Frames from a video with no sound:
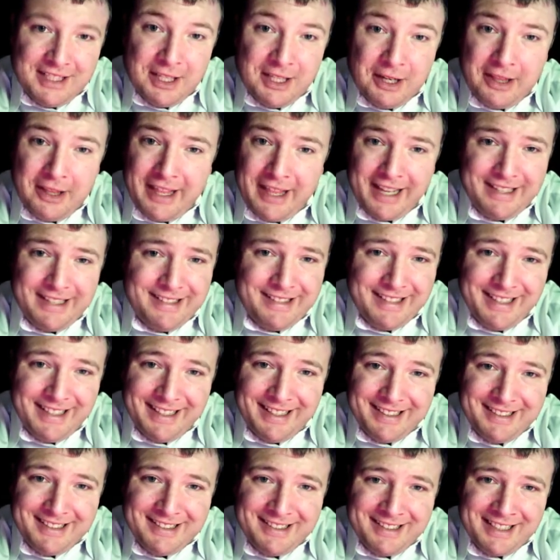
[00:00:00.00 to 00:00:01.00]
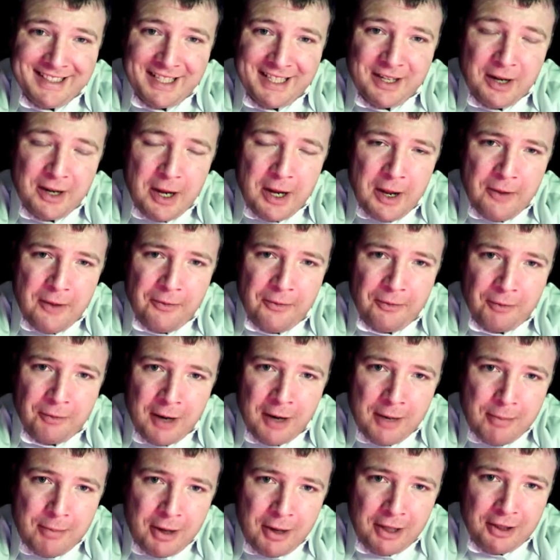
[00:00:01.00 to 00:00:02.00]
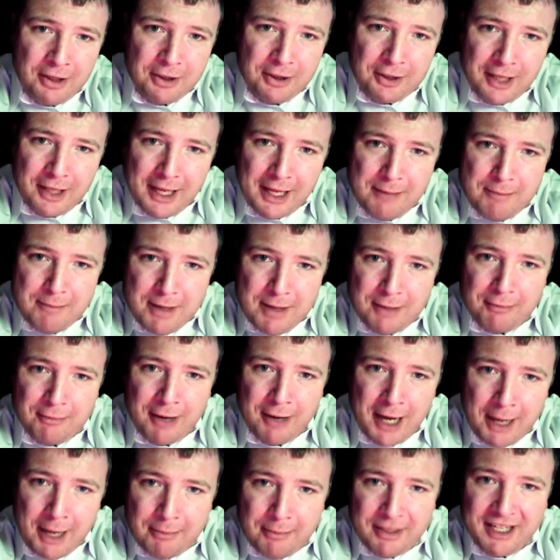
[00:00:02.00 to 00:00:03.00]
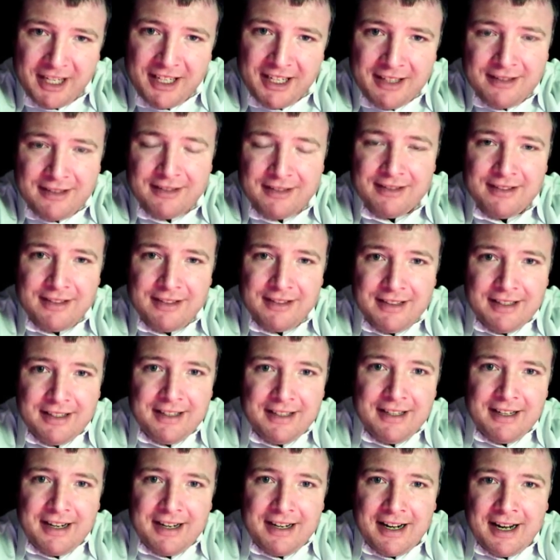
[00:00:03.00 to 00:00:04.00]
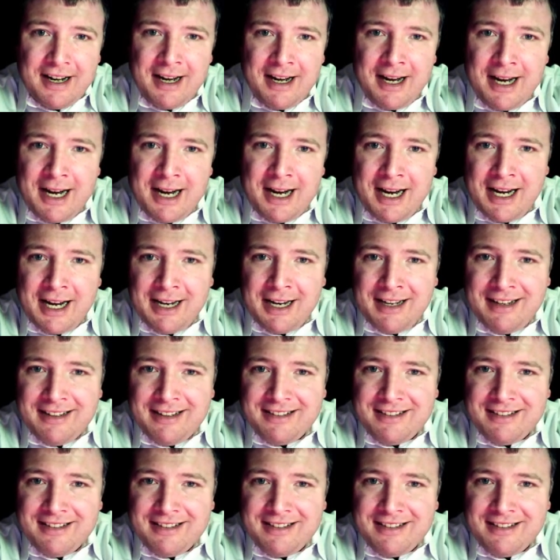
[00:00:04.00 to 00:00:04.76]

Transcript: That's it. If Ron Paul looked like Mitt Romney, uh,